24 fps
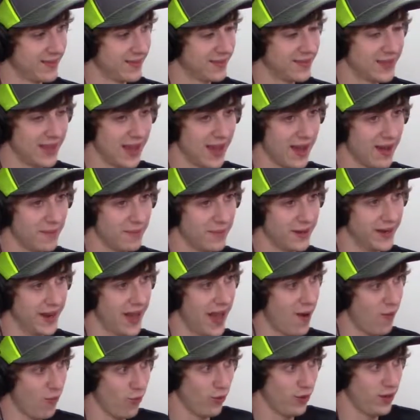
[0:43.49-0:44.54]
Yeah, but
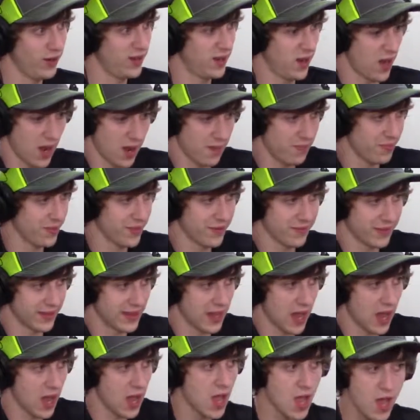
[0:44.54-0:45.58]
I'd believe the
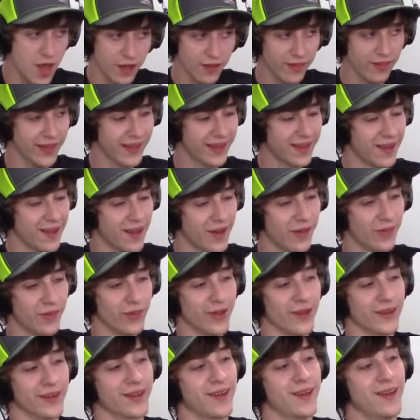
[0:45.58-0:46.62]
guy. Like,
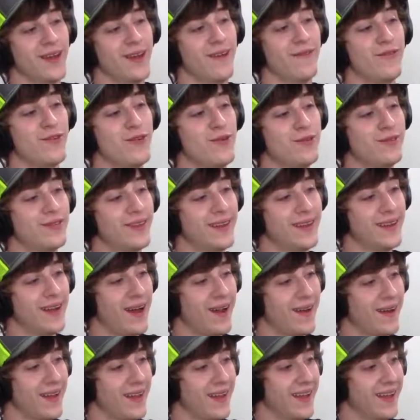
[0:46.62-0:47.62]
look, if you sit down.